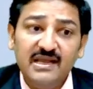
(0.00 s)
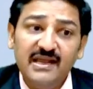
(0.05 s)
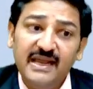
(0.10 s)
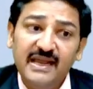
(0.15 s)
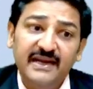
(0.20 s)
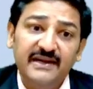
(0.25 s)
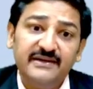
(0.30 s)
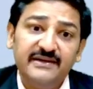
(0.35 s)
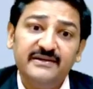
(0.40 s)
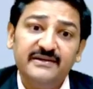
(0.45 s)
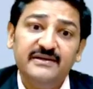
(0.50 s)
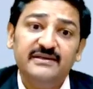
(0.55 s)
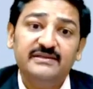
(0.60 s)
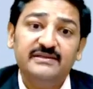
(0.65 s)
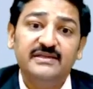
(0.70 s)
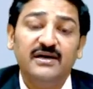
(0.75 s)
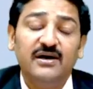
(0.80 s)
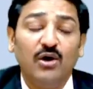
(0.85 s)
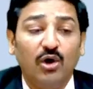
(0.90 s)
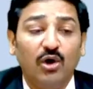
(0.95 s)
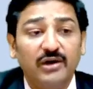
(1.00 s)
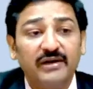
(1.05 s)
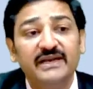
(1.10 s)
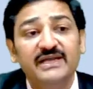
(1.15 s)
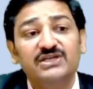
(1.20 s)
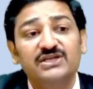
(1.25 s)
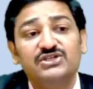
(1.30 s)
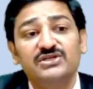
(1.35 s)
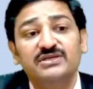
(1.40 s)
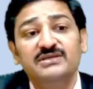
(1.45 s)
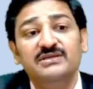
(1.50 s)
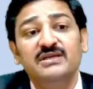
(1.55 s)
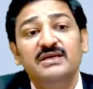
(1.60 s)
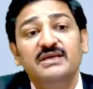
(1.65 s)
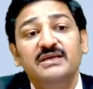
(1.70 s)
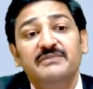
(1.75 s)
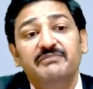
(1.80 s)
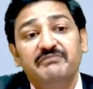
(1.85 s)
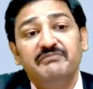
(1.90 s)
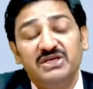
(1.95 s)
and the organization
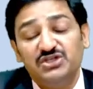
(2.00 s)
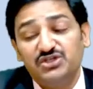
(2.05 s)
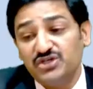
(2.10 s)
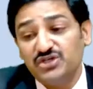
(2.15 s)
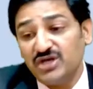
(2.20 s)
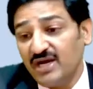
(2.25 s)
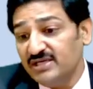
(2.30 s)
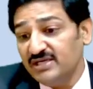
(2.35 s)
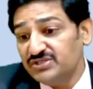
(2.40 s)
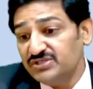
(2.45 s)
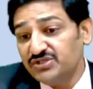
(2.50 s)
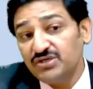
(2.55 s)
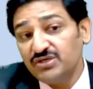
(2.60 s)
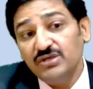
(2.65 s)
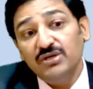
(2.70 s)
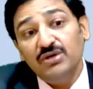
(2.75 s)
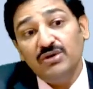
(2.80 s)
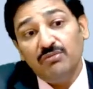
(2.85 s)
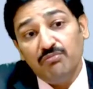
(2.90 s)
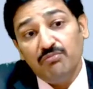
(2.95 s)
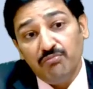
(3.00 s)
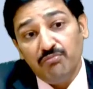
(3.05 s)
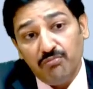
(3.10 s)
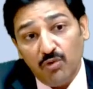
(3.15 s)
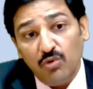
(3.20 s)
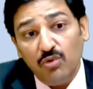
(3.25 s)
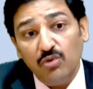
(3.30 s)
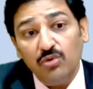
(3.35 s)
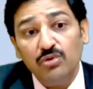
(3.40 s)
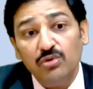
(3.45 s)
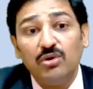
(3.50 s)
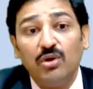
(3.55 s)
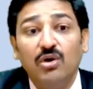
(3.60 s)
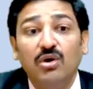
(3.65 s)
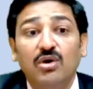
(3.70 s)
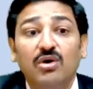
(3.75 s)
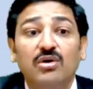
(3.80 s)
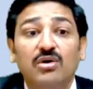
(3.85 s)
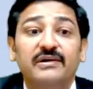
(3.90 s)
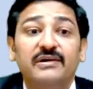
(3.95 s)
may charge more
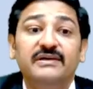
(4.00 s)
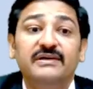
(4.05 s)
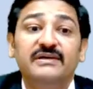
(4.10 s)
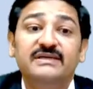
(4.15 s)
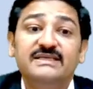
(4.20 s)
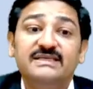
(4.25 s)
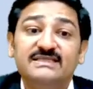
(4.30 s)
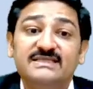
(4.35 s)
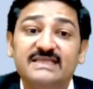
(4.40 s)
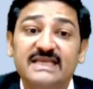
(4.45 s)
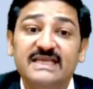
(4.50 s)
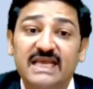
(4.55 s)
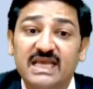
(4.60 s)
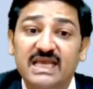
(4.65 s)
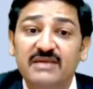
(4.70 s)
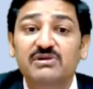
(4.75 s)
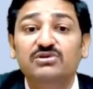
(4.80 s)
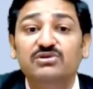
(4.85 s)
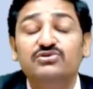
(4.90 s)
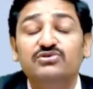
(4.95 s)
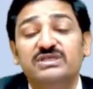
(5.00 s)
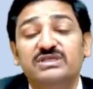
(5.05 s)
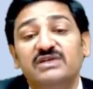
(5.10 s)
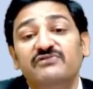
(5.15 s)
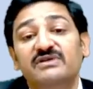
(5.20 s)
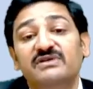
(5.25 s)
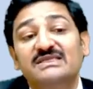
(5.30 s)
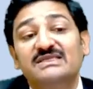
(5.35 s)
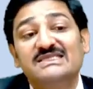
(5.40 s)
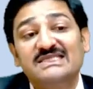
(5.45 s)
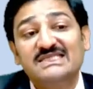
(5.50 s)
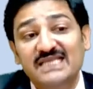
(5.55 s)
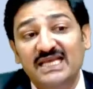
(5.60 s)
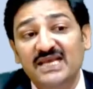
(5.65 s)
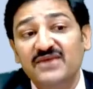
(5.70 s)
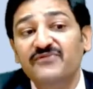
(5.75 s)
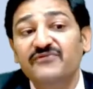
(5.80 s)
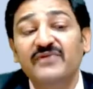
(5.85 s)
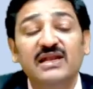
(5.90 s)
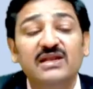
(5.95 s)
or is able to deliver
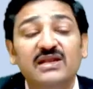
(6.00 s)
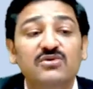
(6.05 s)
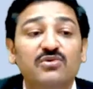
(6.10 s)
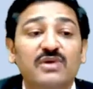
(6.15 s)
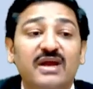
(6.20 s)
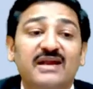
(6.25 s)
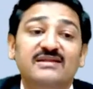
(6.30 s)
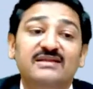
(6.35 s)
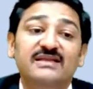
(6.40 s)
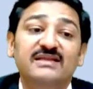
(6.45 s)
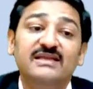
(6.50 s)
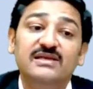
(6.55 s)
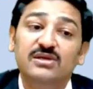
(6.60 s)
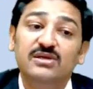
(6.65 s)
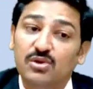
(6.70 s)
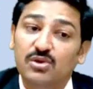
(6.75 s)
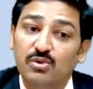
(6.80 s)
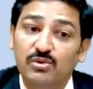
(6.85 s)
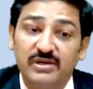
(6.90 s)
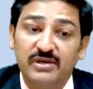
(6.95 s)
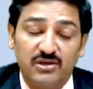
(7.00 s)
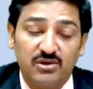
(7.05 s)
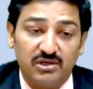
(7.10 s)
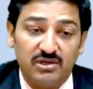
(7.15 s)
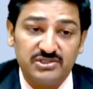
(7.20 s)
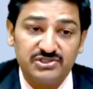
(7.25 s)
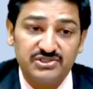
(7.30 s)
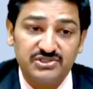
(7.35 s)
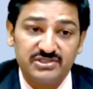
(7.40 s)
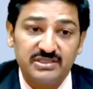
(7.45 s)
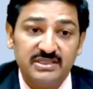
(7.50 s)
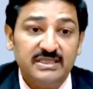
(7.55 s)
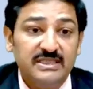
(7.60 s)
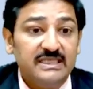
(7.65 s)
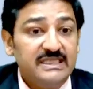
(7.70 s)
same value at the lower cost,